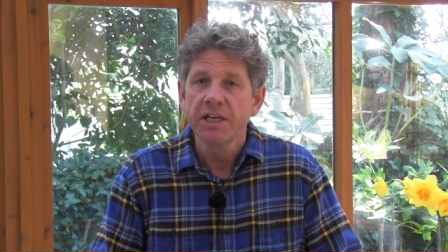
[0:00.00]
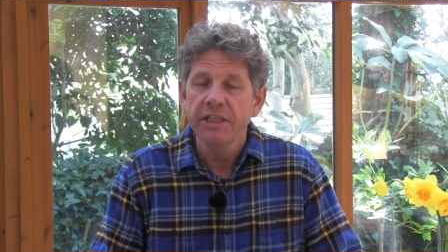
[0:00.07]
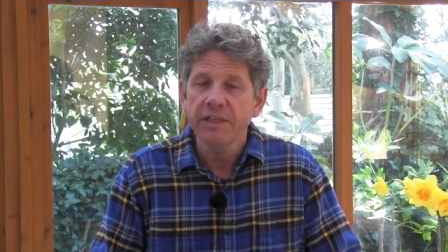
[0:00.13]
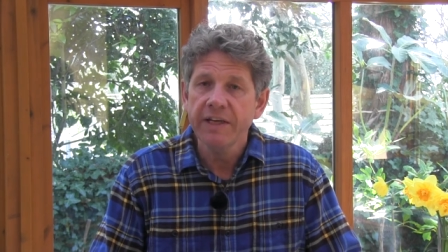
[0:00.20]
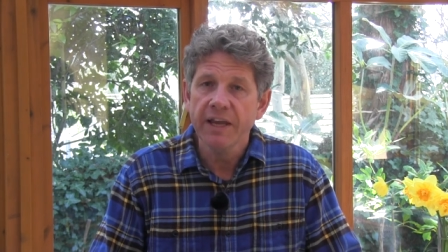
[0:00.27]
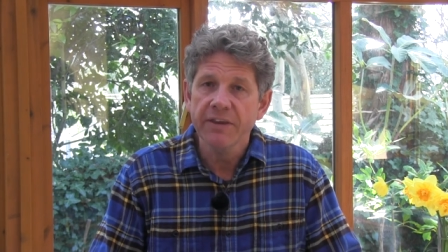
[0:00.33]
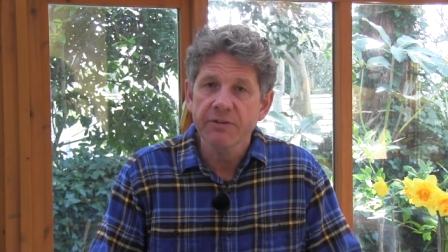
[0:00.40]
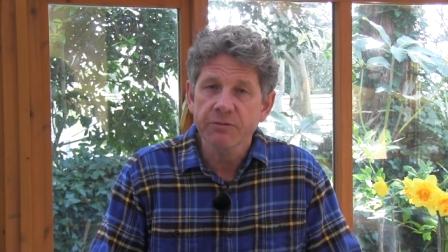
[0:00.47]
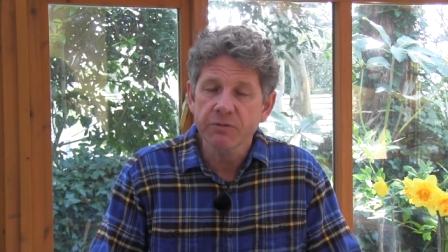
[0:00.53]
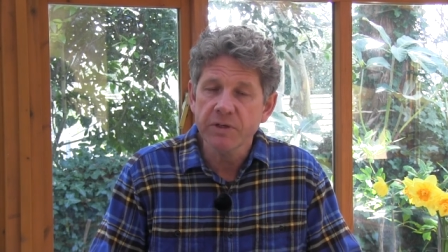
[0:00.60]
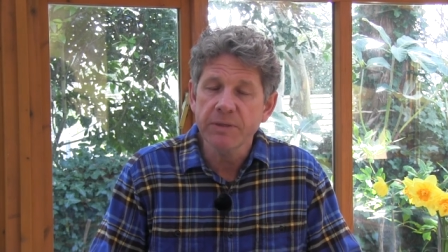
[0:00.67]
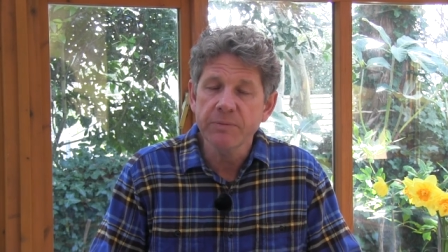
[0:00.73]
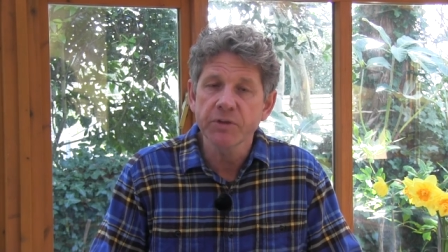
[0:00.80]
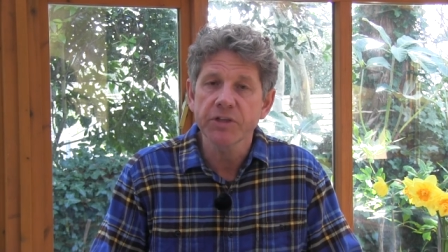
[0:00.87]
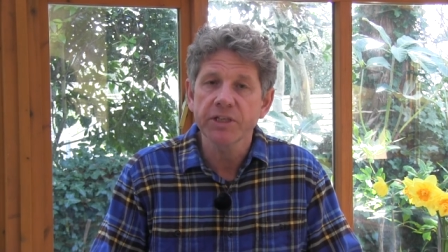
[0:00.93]
you get the
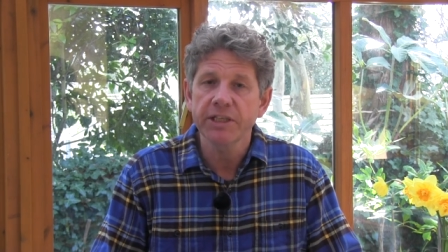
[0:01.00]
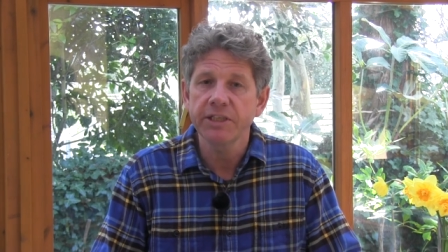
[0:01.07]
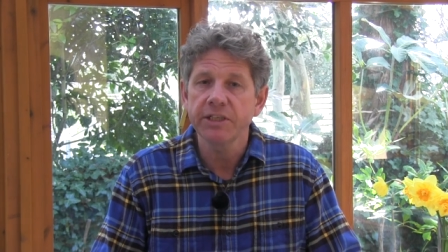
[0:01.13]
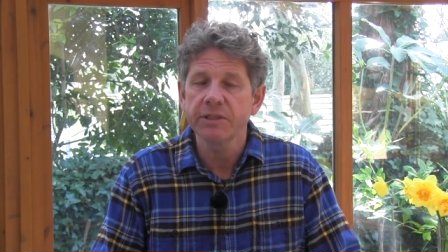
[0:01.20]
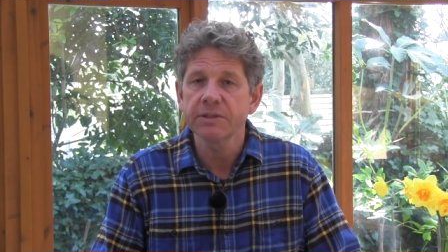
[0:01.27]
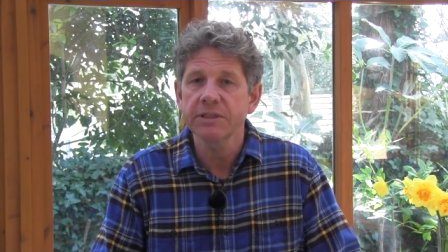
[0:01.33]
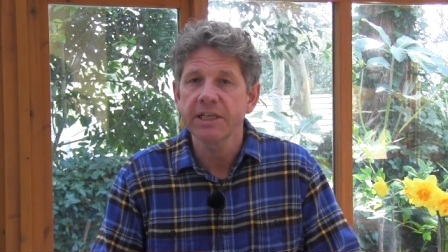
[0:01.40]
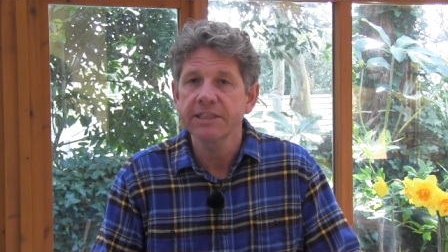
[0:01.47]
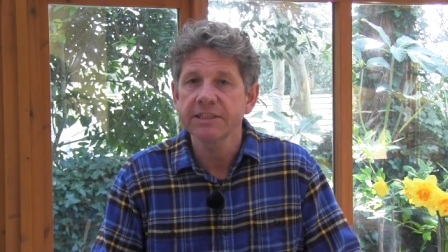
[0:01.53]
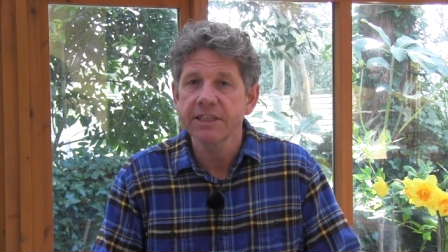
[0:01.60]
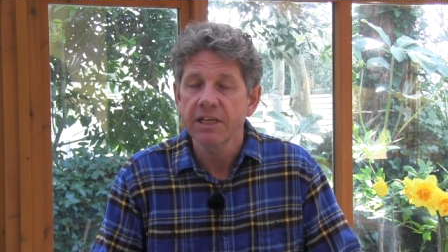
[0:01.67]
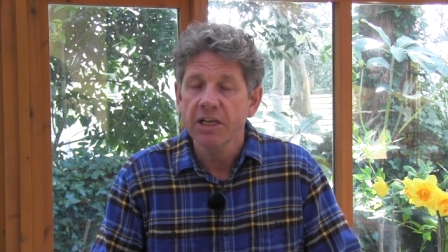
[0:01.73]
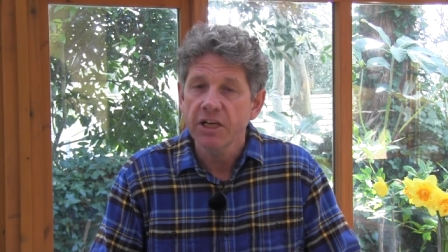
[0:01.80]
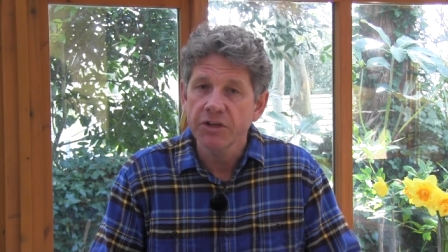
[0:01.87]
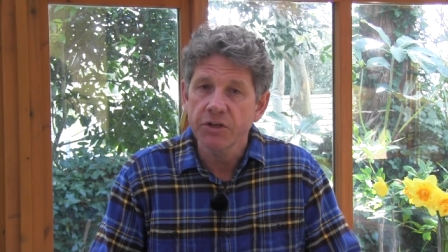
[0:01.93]
free monthly
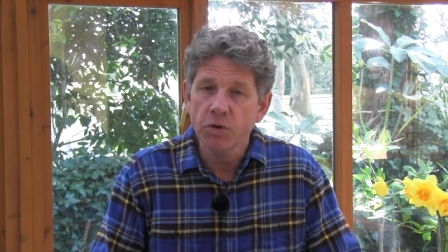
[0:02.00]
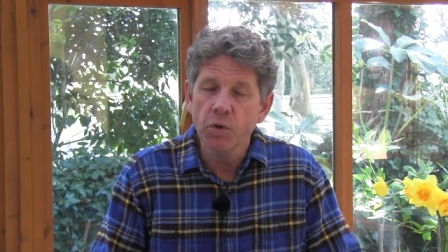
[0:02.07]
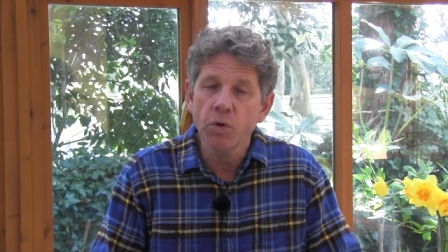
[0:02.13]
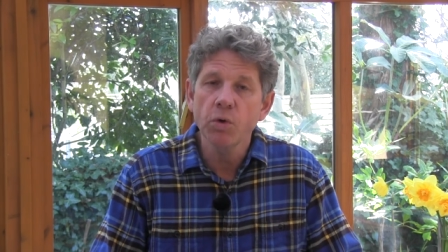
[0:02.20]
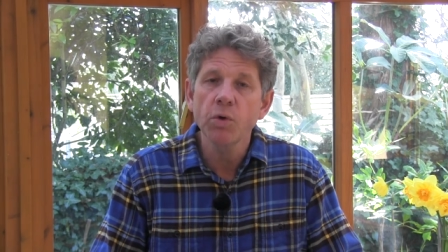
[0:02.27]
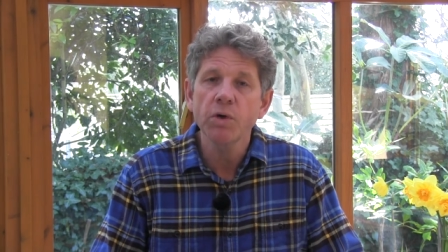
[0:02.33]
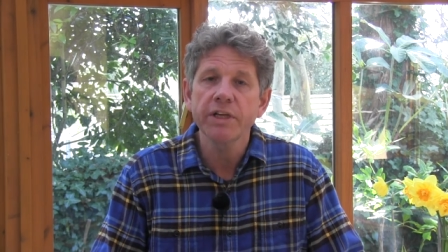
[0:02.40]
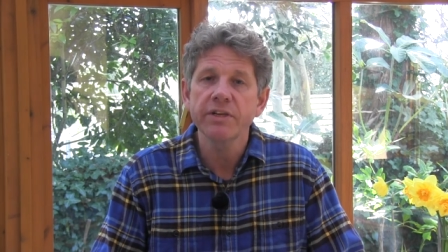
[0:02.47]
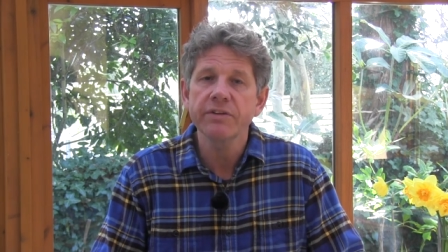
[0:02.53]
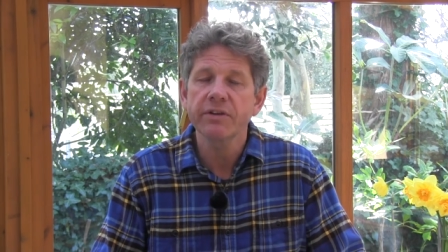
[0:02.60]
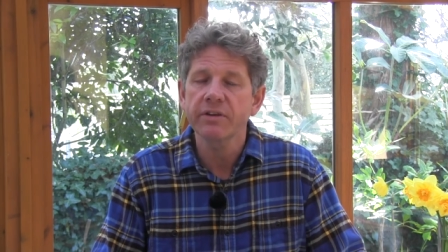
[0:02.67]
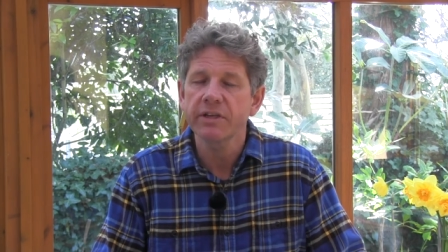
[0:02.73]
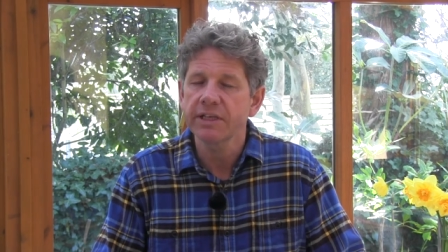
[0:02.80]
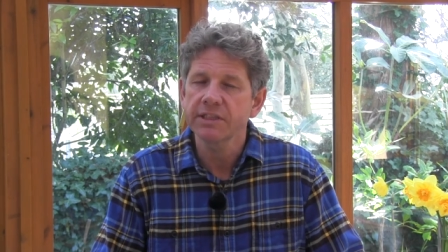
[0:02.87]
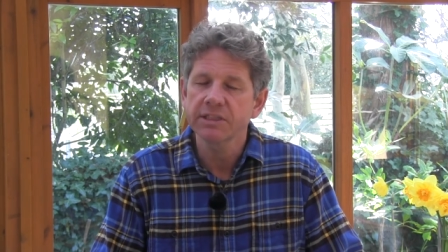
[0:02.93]
newsletter and all the
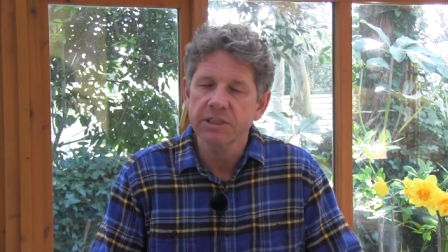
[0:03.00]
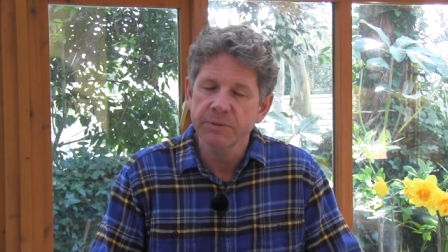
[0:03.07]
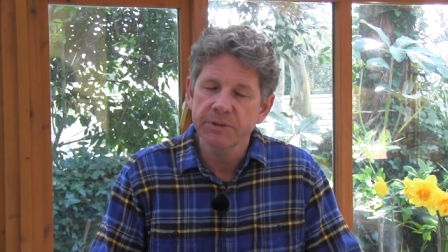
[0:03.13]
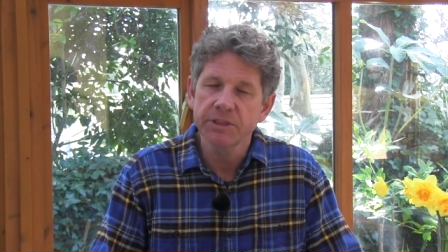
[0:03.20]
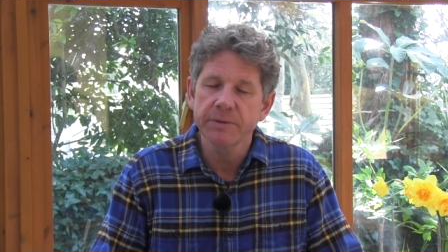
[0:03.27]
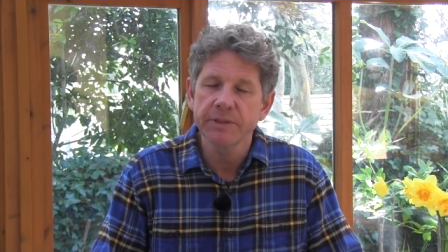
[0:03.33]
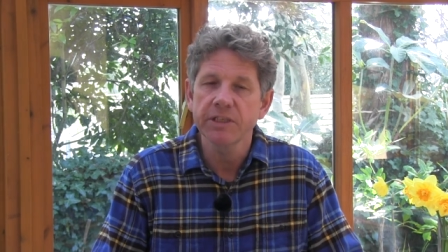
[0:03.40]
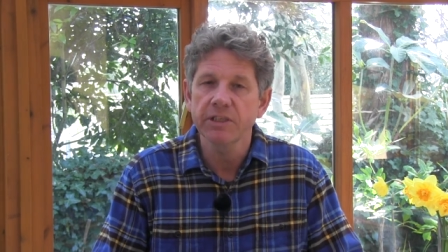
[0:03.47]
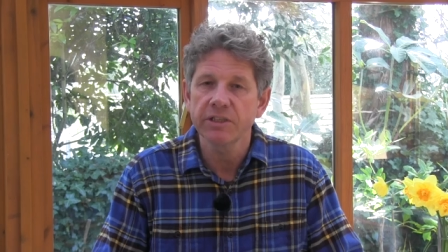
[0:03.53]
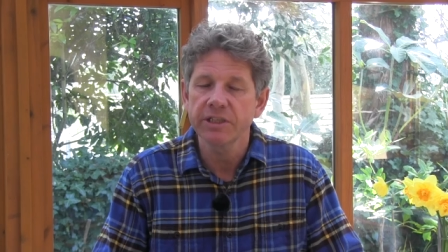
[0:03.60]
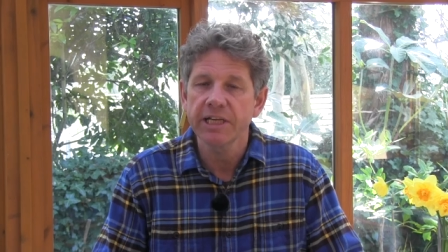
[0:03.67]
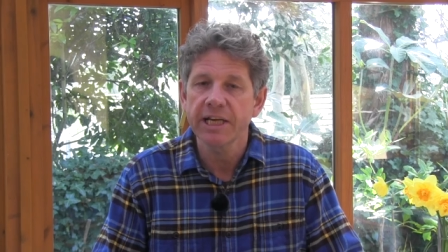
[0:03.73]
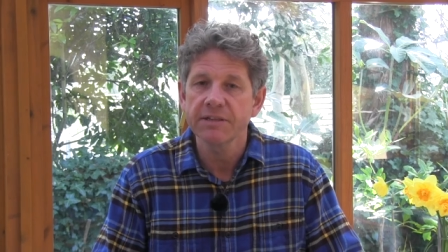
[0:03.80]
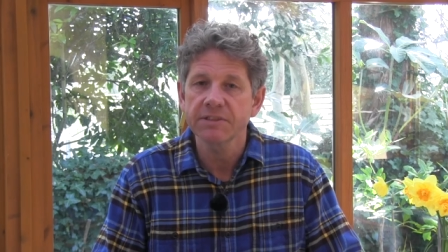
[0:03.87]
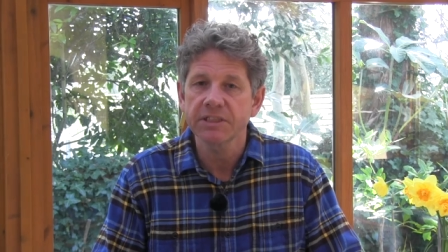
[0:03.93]
other things that we're doing at
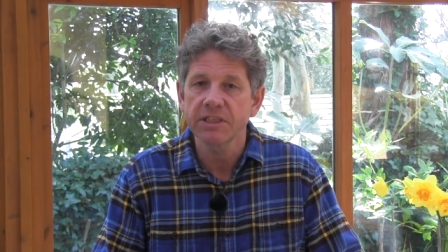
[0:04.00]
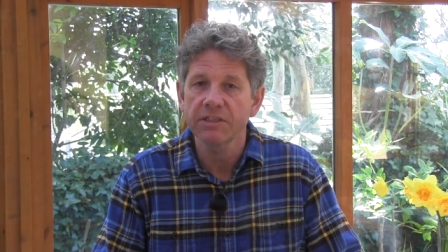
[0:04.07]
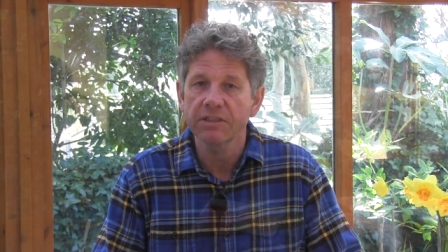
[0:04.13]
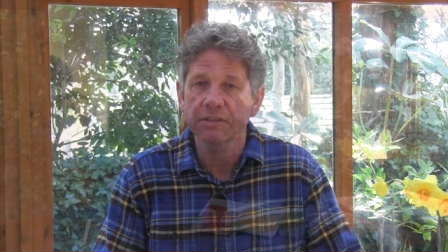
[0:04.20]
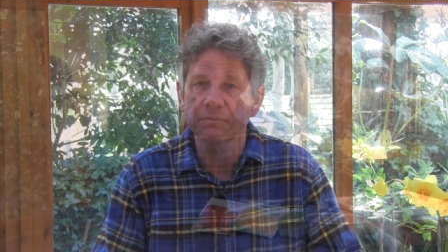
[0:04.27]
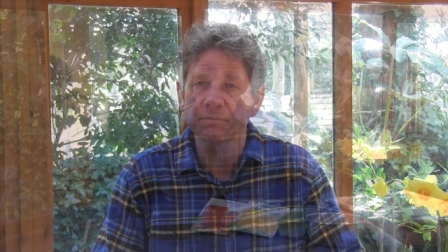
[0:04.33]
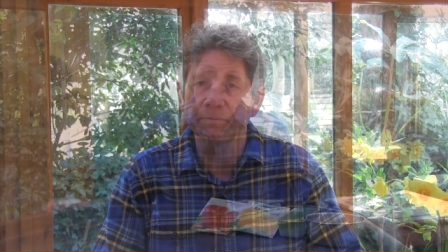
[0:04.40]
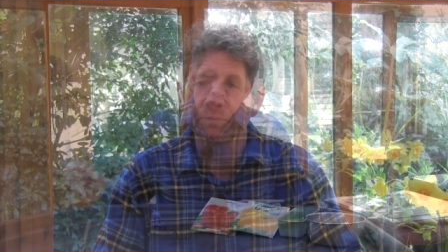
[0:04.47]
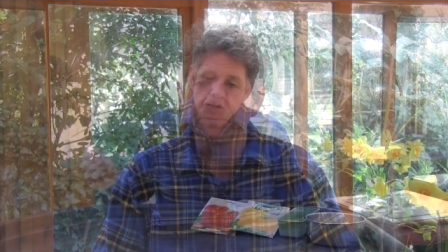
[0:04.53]
Learn How to Garden.